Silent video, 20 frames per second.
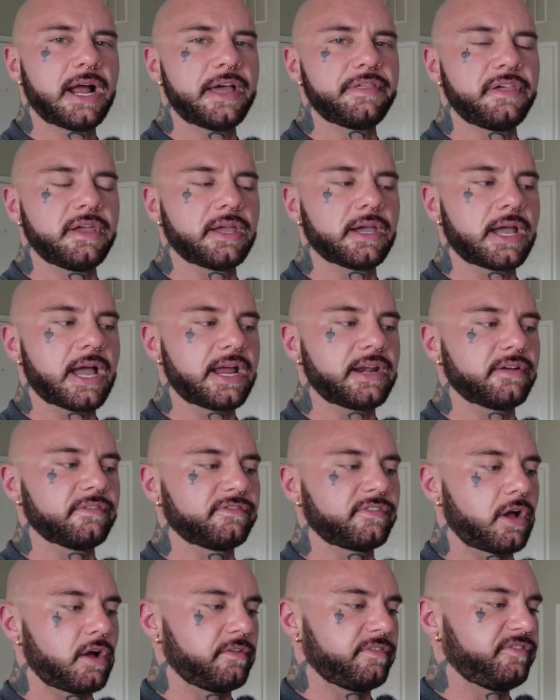I think it kind
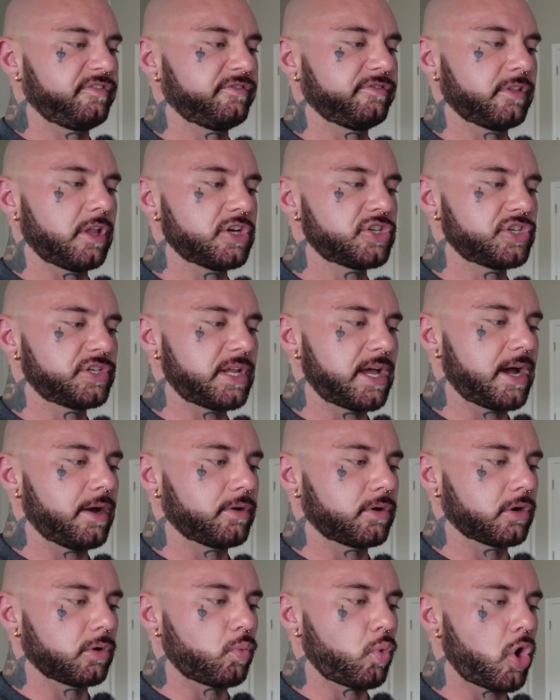of flushed
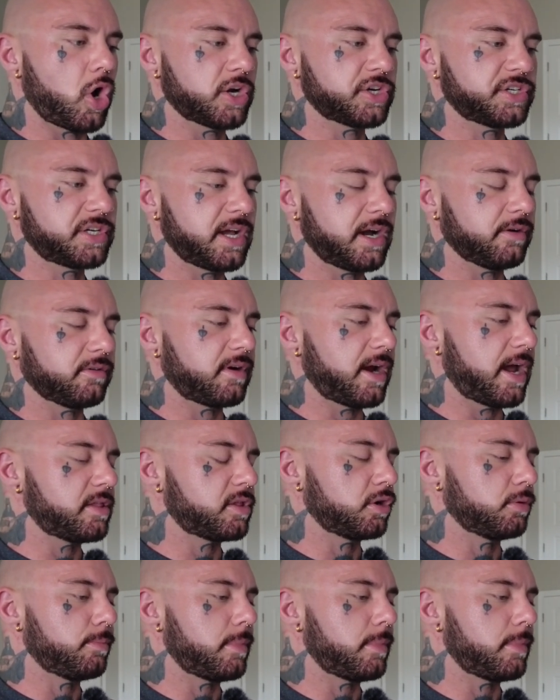out, or washed out rather,